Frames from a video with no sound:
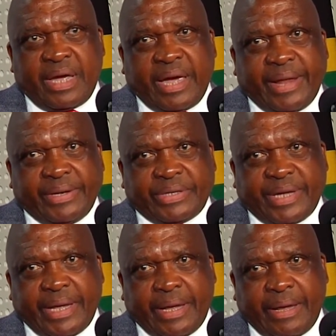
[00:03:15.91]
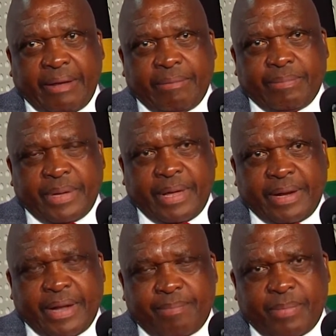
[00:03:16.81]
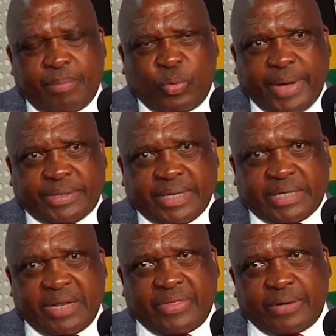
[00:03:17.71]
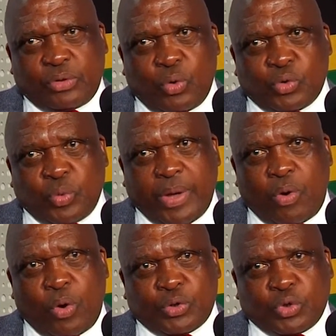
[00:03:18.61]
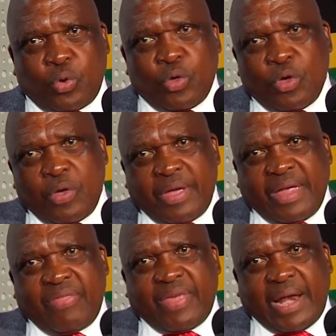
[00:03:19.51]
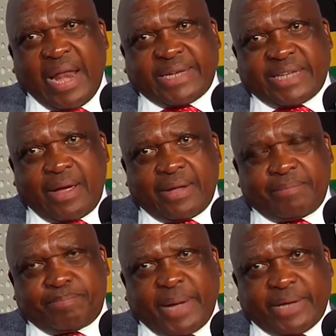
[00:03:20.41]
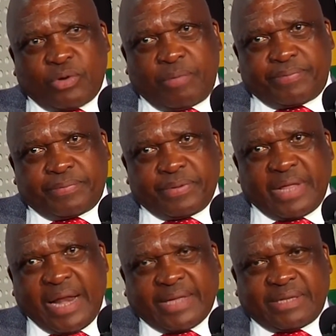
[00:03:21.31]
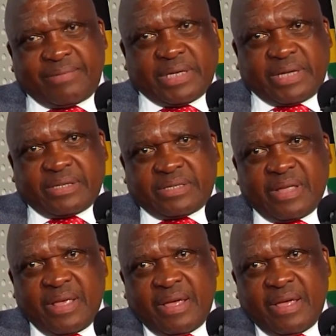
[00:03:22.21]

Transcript: And I'm quite certain that those were also in the latter part of the last 7 days,